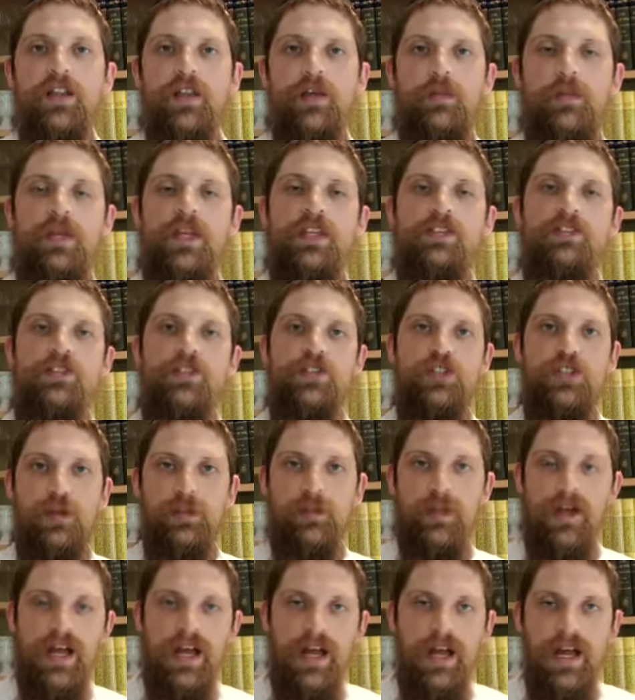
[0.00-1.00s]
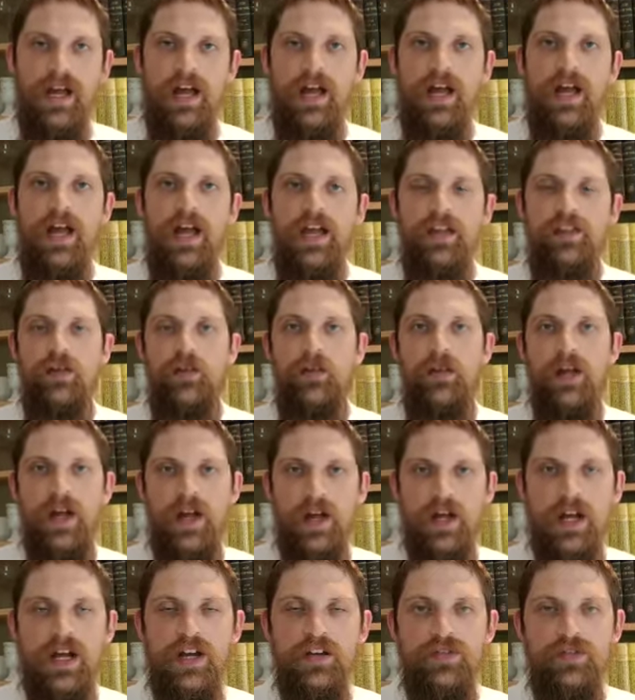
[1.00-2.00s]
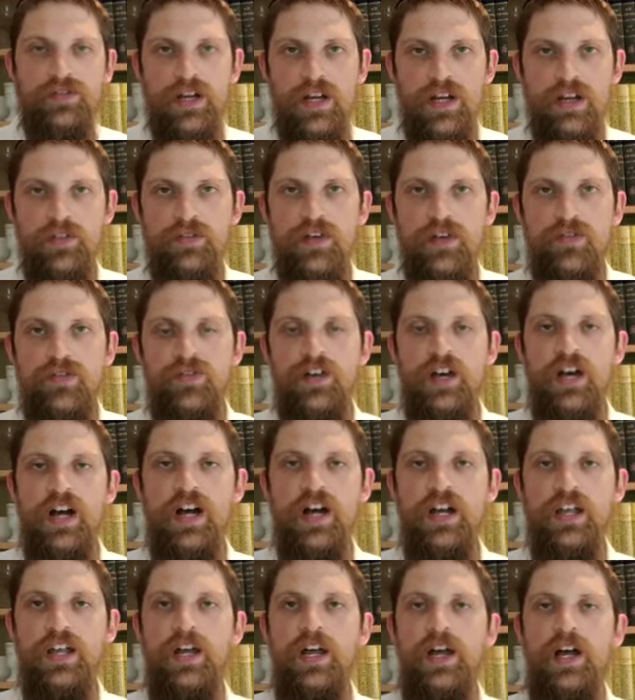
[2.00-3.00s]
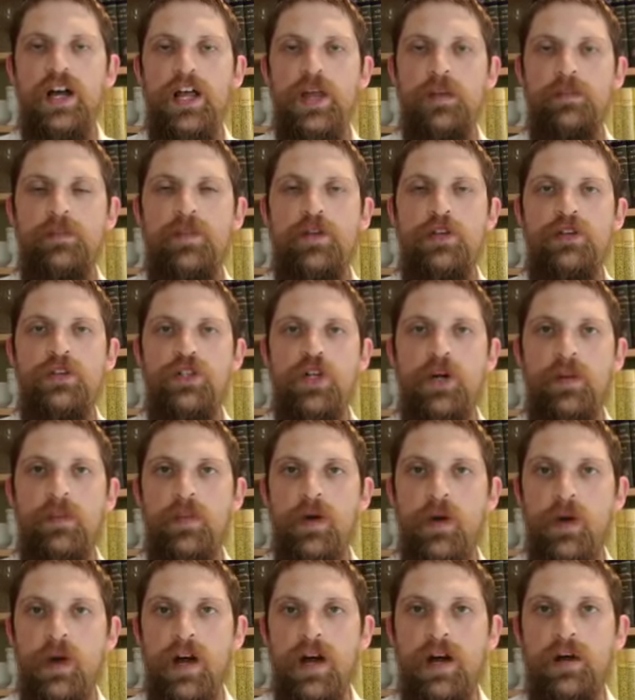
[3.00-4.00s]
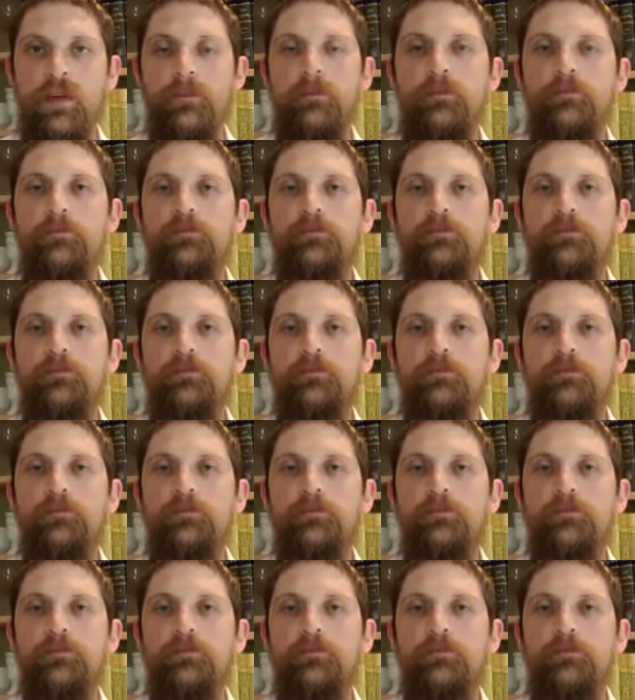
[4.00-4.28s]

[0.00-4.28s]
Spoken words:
That means Shema and the paragraph of V'haya im Shema.